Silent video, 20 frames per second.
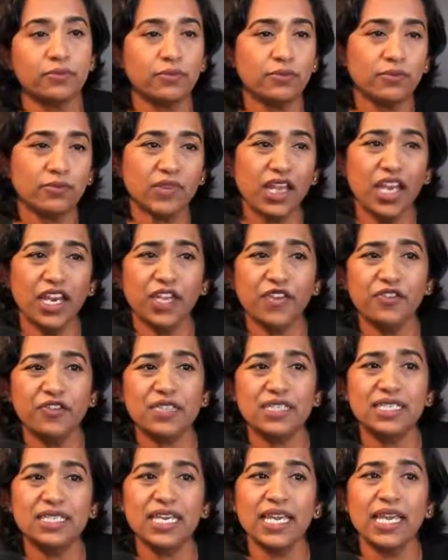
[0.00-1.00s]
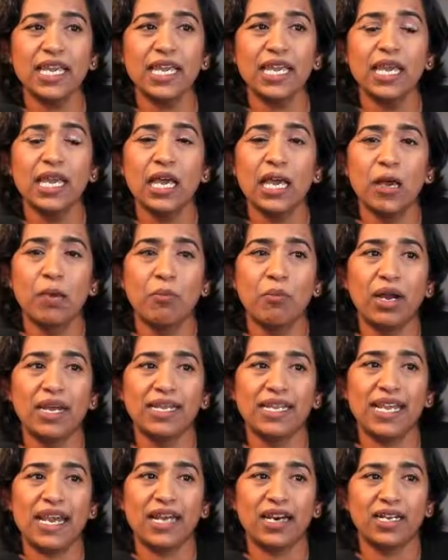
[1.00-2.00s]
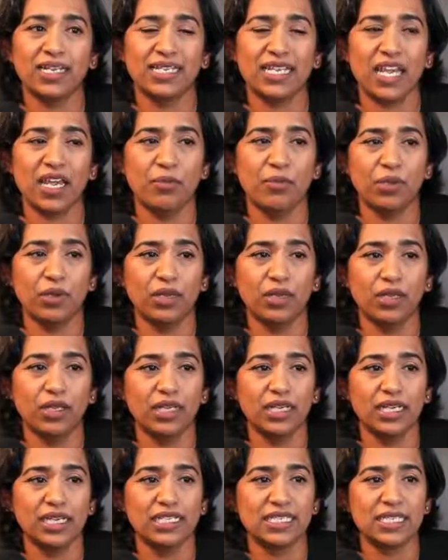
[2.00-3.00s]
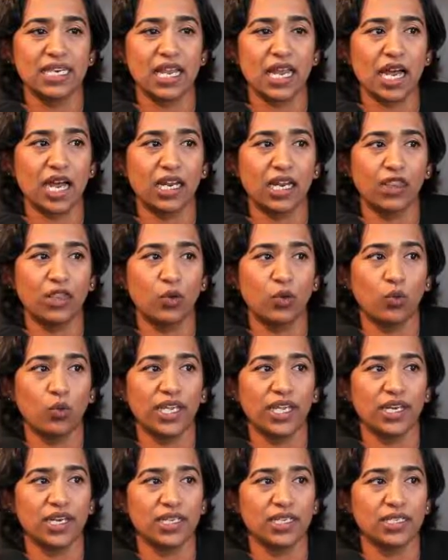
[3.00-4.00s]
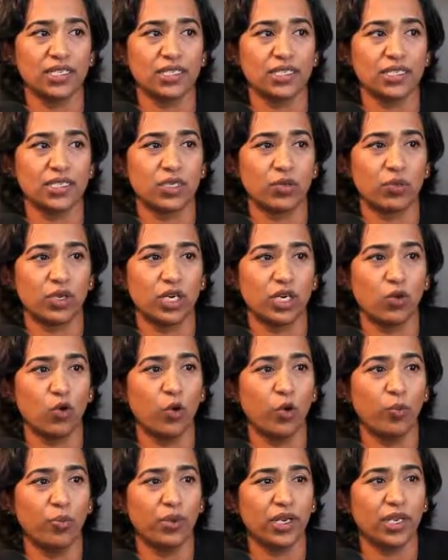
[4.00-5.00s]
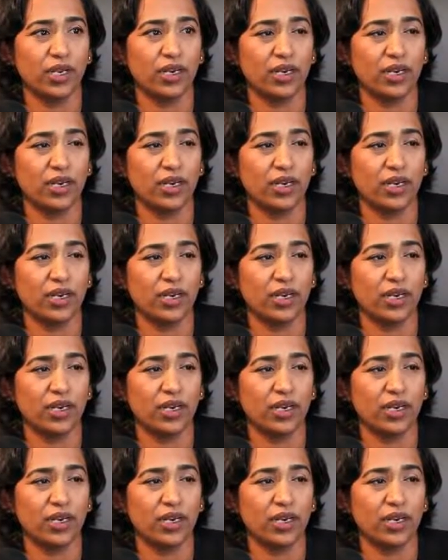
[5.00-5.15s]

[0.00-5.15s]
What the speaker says: And if you see, my data table is not the way it is. So when I open it,